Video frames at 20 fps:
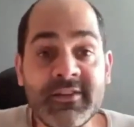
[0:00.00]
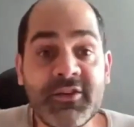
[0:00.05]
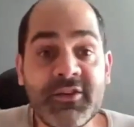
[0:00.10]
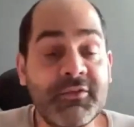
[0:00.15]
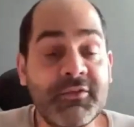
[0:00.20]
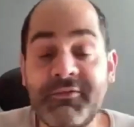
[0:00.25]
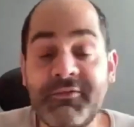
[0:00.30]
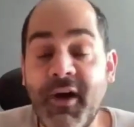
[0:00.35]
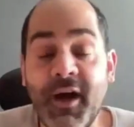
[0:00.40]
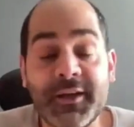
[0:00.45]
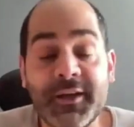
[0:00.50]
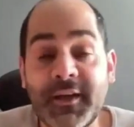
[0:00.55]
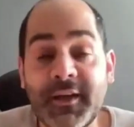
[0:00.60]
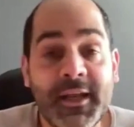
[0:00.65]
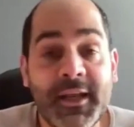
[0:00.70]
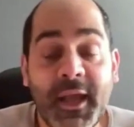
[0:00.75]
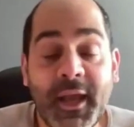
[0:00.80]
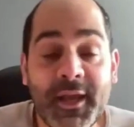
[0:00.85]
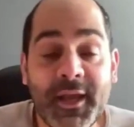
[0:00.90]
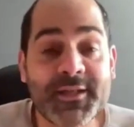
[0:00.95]
And it's just fun and
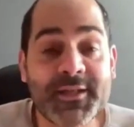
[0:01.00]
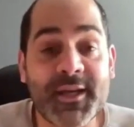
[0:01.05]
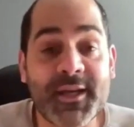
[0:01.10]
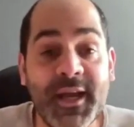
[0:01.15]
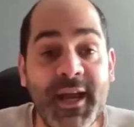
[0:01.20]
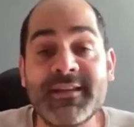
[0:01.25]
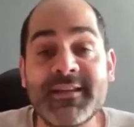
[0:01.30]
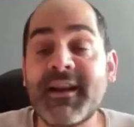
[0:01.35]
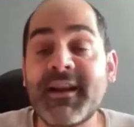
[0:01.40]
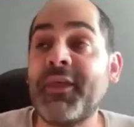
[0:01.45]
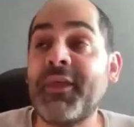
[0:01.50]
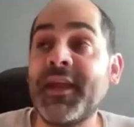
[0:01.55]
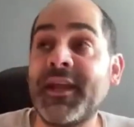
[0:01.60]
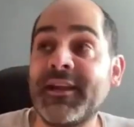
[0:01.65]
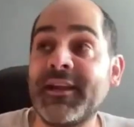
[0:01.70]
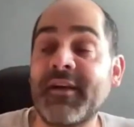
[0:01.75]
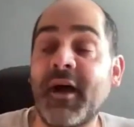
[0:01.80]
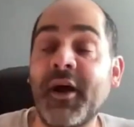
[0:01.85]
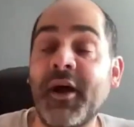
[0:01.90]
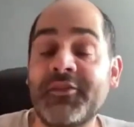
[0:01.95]
engaging. I think
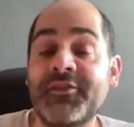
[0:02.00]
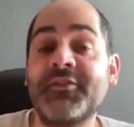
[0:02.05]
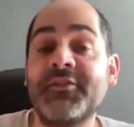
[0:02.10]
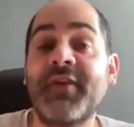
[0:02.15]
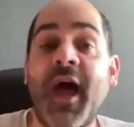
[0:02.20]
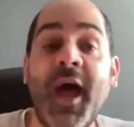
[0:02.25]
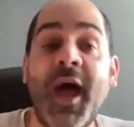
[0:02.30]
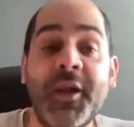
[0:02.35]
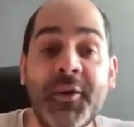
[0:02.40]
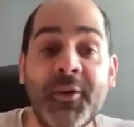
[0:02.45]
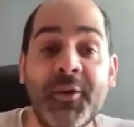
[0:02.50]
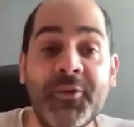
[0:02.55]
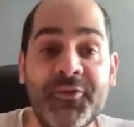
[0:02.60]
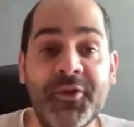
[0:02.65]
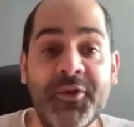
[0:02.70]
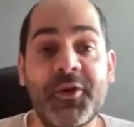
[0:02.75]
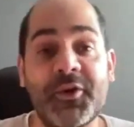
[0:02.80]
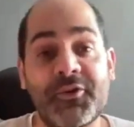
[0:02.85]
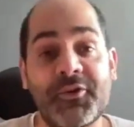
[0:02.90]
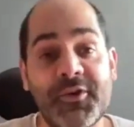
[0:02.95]
it's us as adults
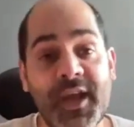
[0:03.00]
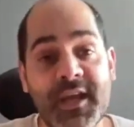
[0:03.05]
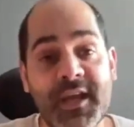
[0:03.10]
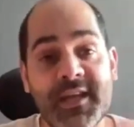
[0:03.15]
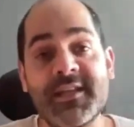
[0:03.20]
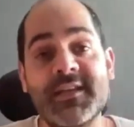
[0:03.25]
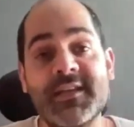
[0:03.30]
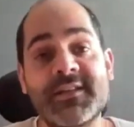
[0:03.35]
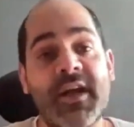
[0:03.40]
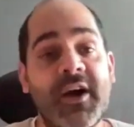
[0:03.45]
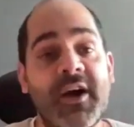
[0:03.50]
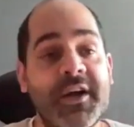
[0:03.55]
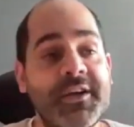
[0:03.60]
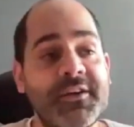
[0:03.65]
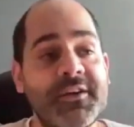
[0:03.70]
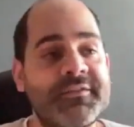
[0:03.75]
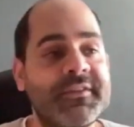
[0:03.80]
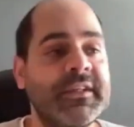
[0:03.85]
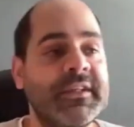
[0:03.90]
that create this kind